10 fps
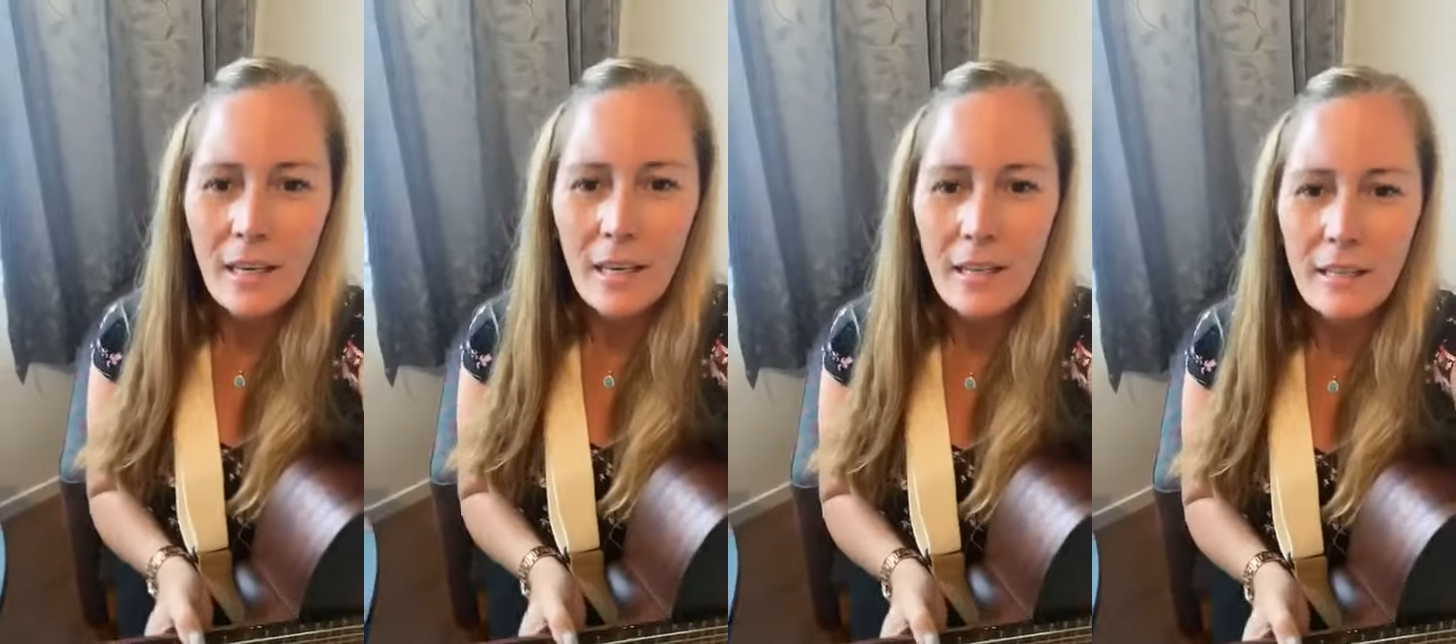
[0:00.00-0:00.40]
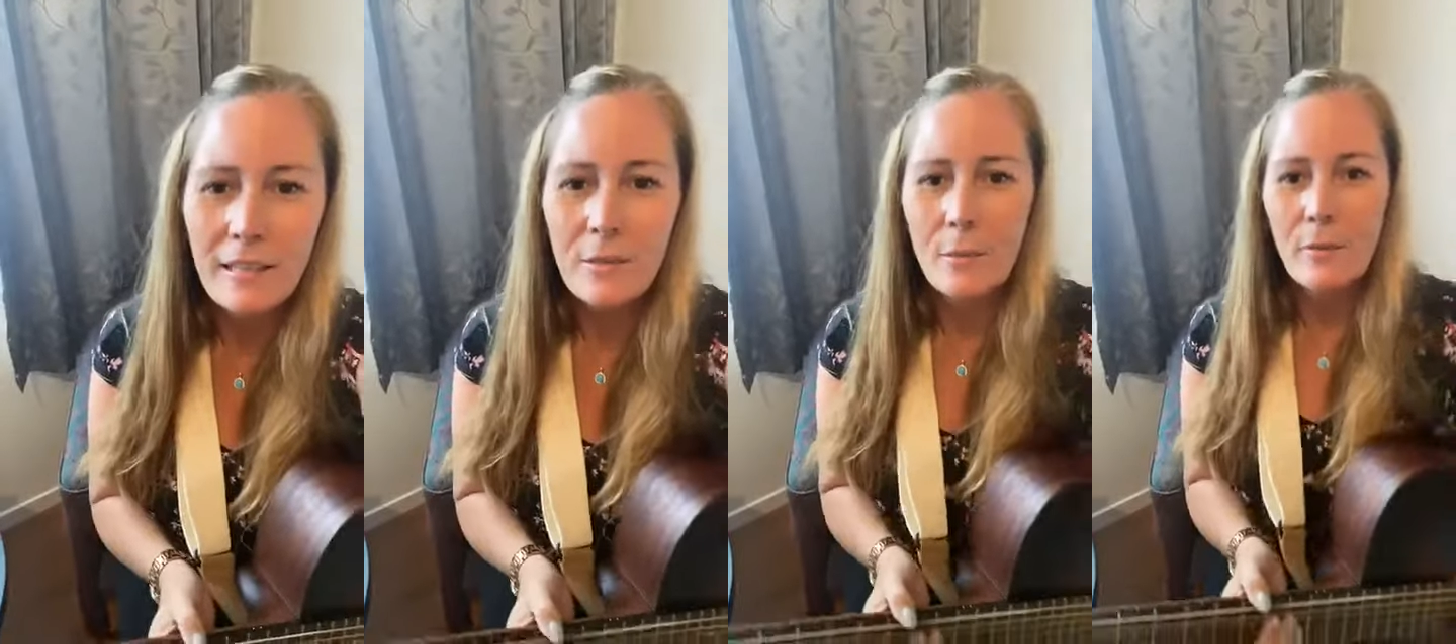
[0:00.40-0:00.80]
and
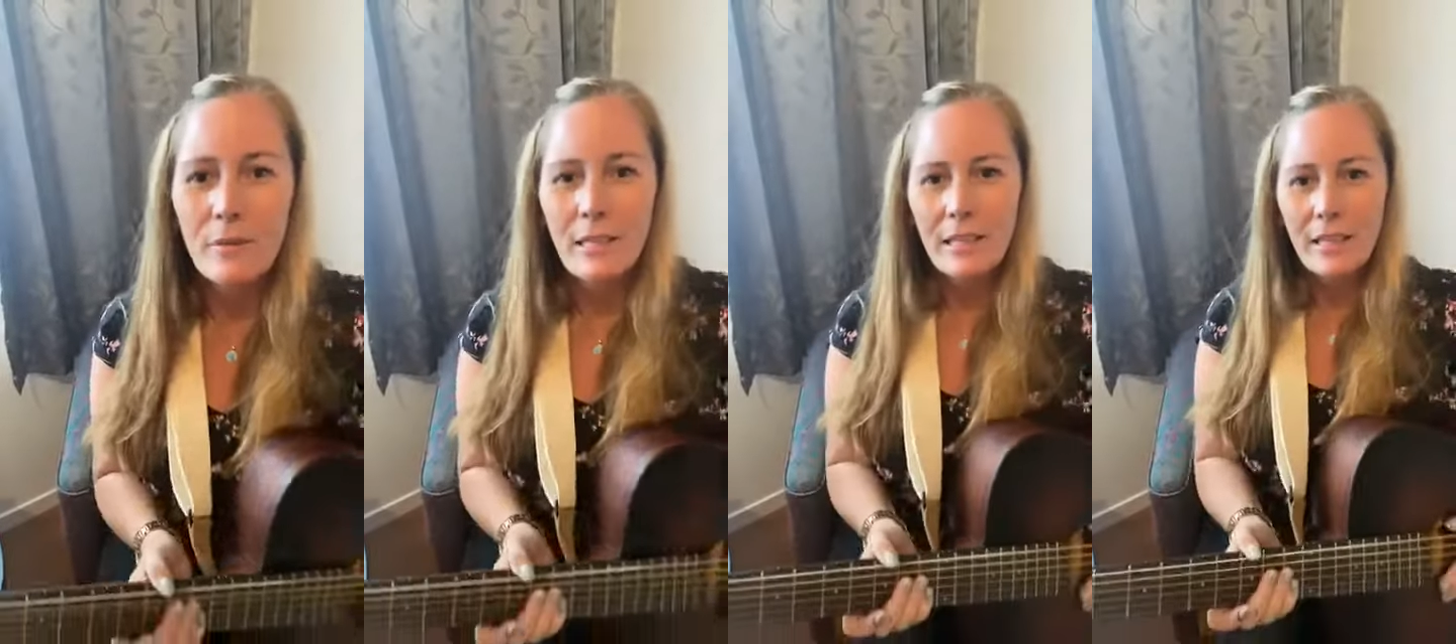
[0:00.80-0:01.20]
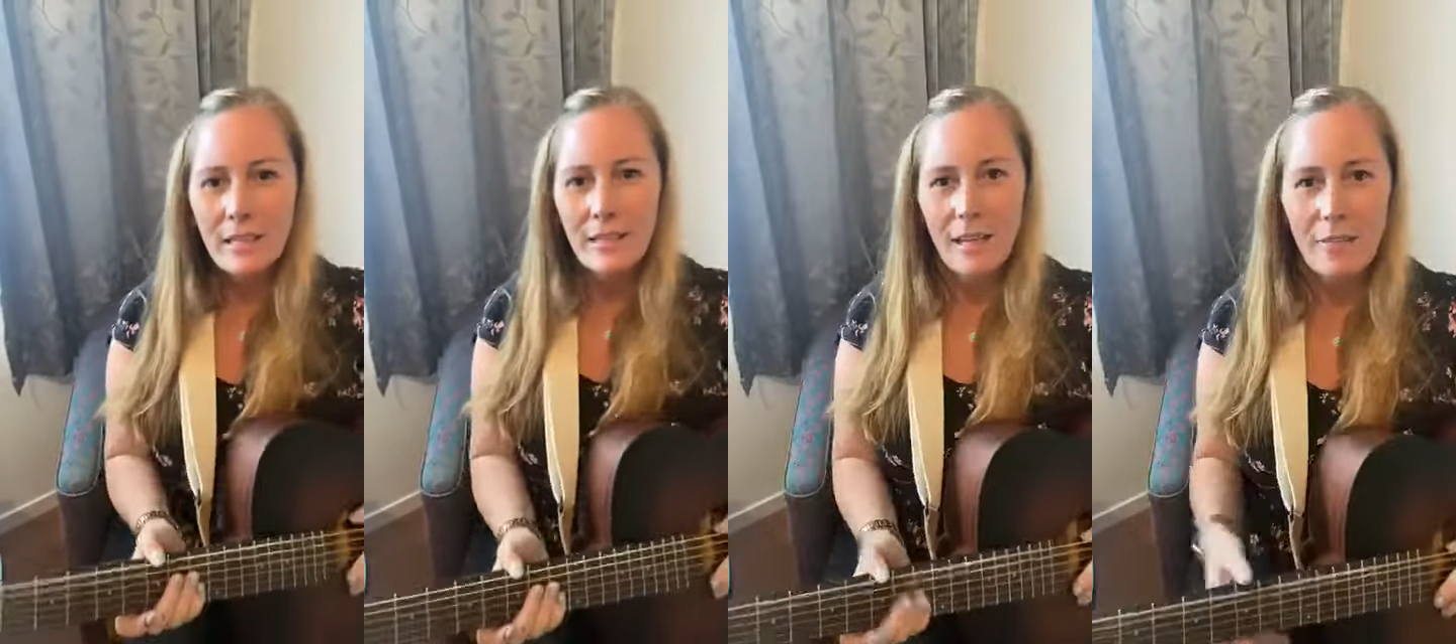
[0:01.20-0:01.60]
it will be really neat
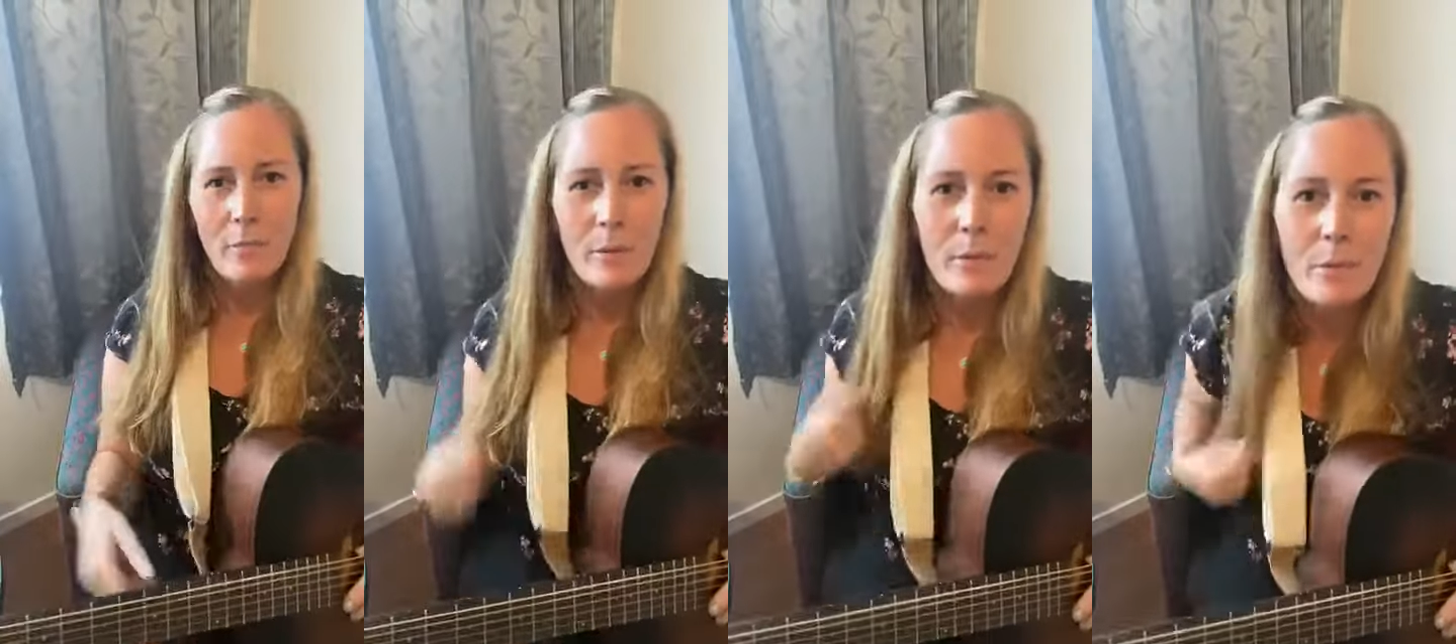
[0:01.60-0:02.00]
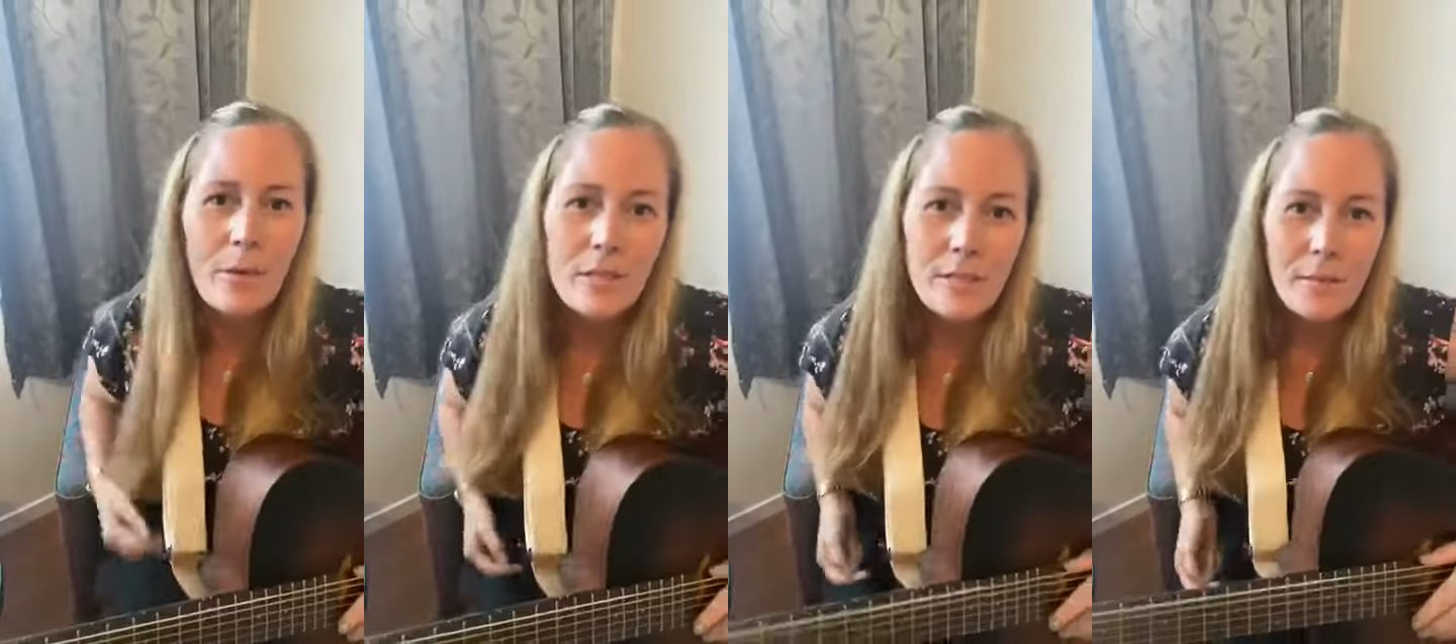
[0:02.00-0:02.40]
to have people
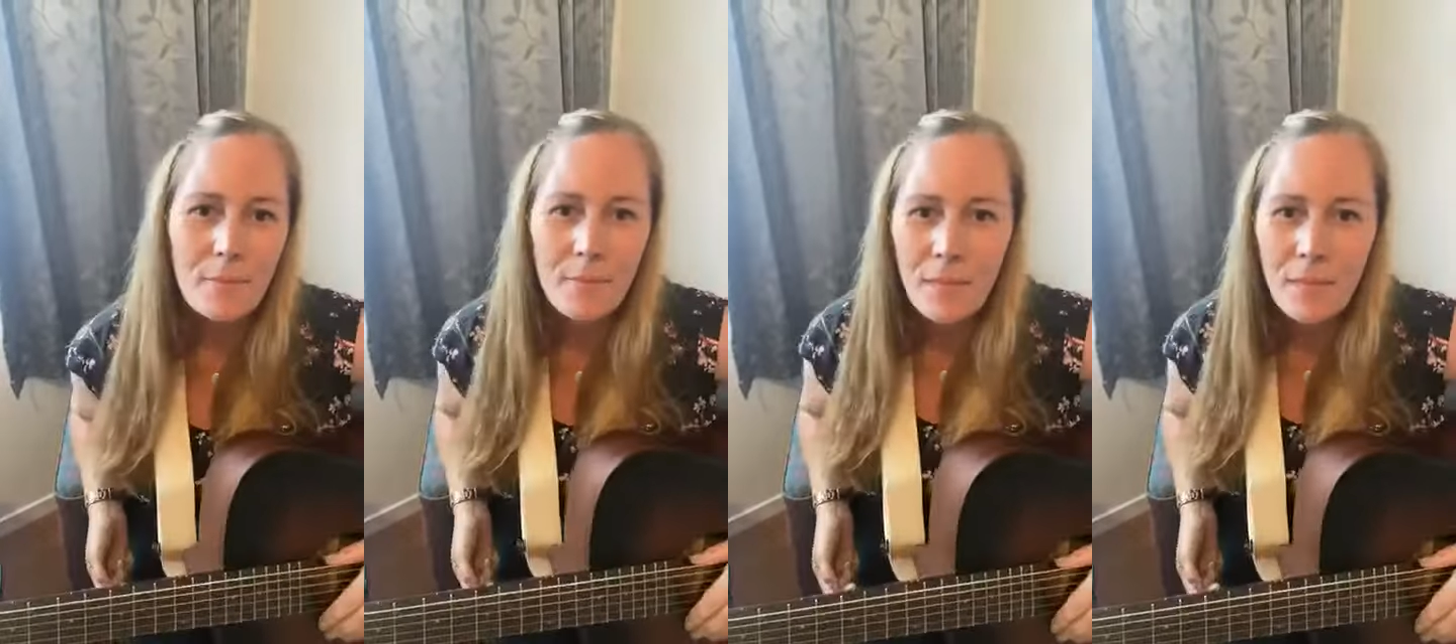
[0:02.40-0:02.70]
watch them.